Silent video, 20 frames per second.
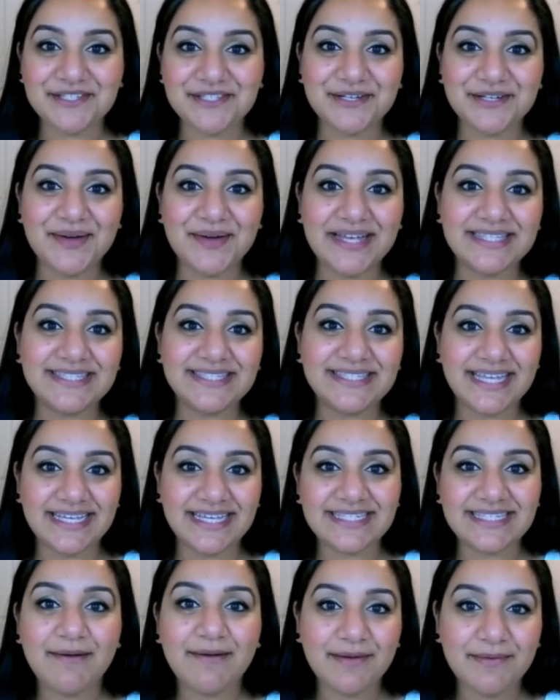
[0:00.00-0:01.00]
So
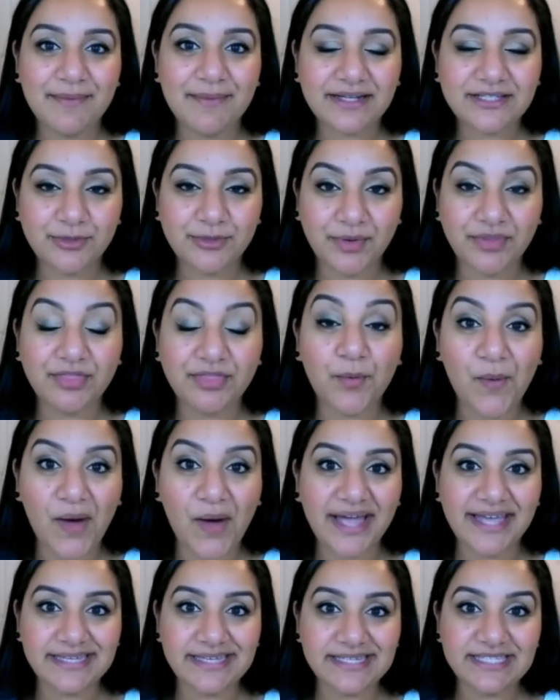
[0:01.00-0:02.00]
it's coming back to what the
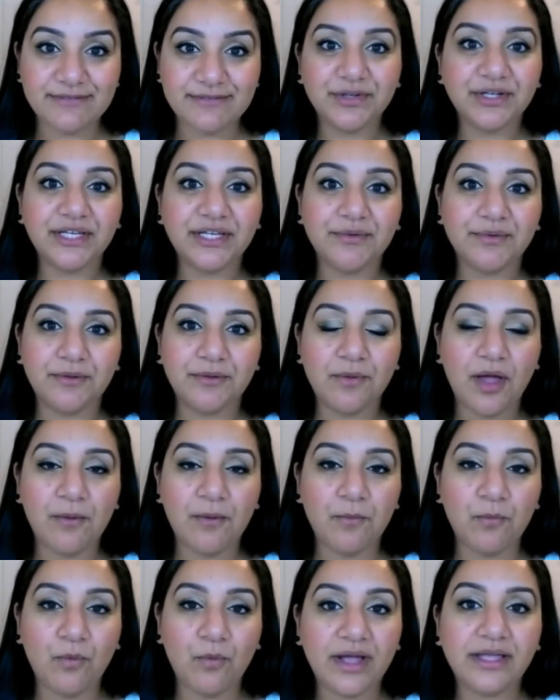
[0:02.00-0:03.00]
why is for you
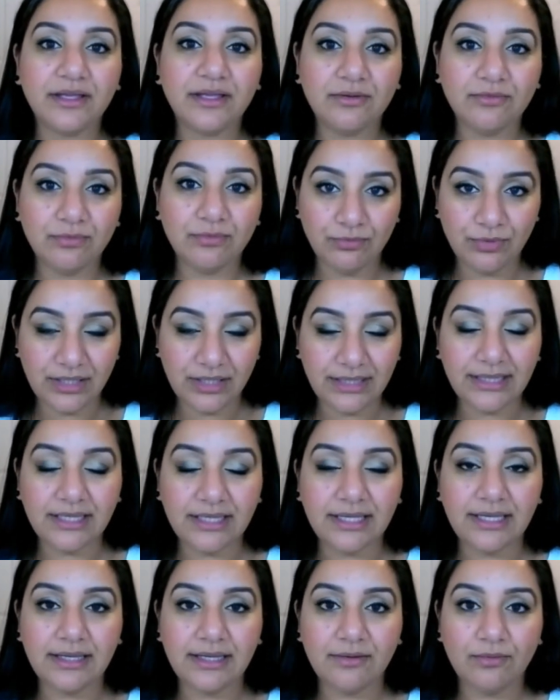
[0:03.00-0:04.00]
and what you
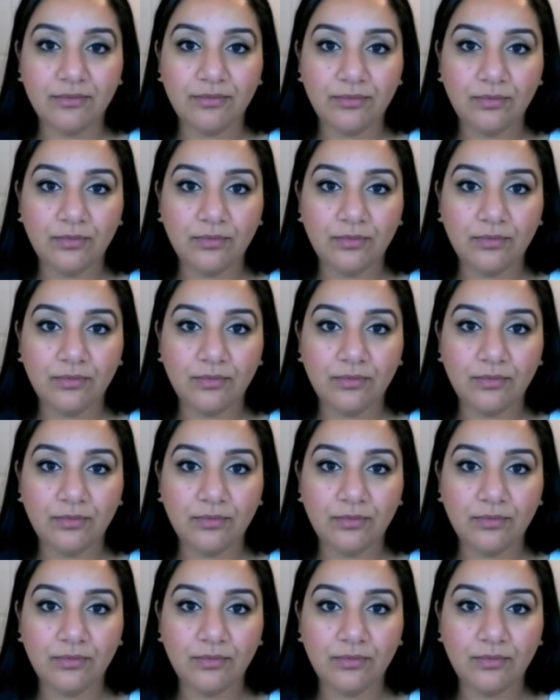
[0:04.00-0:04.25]
really